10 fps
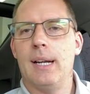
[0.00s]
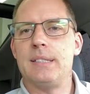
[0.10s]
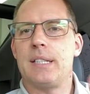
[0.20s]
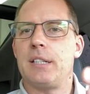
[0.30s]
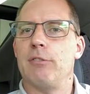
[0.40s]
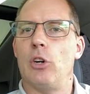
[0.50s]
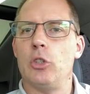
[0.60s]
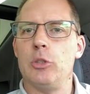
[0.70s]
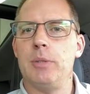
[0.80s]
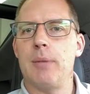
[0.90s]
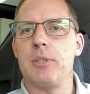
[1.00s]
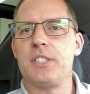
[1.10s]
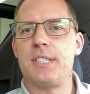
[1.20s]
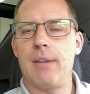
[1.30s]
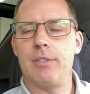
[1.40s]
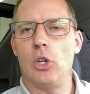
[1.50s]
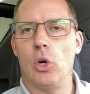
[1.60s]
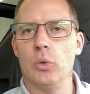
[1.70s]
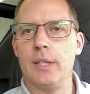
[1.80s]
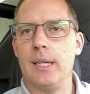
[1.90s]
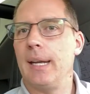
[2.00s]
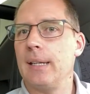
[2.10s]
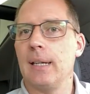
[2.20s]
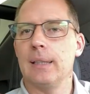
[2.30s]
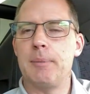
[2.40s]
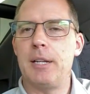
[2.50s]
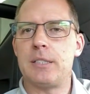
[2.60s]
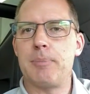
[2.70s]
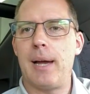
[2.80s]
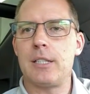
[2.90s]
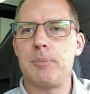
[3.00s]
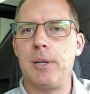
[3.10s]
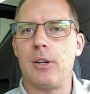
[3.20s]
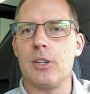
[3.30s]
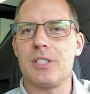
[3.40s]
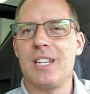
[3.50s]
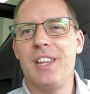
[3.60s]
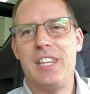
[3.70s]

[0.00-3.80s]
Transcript: and says at volume number 7 only, and it eliminates the back speakers.